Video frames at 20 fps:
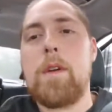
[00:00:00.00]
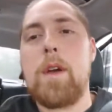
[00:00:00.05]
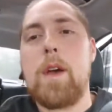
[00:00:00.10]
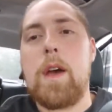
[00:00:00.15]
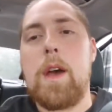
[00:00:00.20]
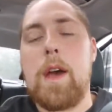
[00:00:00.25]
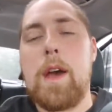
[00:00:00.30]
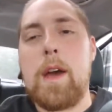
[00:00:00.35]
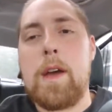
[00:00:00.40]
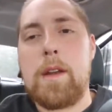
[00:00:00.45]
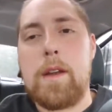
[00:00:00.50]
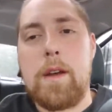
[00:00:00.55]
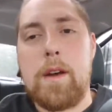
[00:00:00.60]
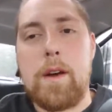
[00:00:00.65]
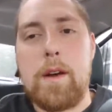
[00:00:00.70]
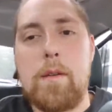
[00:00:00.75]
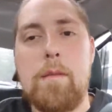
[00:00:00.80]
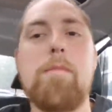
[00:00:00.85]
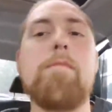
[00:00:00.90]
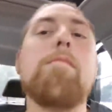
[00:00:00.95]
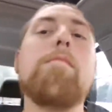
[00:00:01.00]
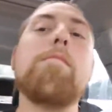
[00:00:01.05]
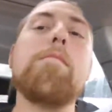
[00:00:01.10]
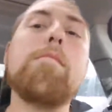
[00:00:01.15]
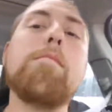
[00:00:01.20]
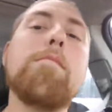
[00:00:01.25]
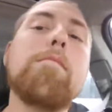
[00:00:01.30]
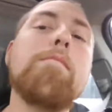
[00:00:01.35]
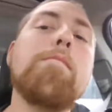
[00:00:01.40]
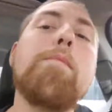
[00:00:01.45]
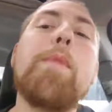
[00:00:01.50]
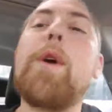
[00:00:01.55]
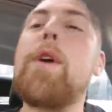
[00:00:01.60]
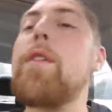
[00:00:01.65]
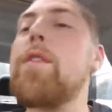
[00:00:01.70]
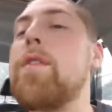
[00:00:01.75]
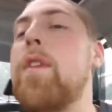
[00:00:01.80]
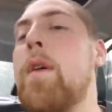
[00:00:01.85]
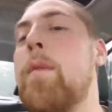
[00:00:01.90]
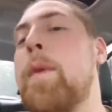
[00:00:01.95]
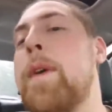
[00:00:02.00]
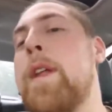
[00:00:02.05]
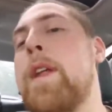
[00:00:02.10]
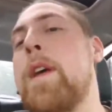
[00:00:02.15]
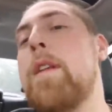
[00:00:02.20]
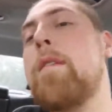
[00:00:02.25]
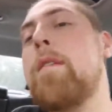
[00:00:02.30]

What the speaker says: And beer's coming in.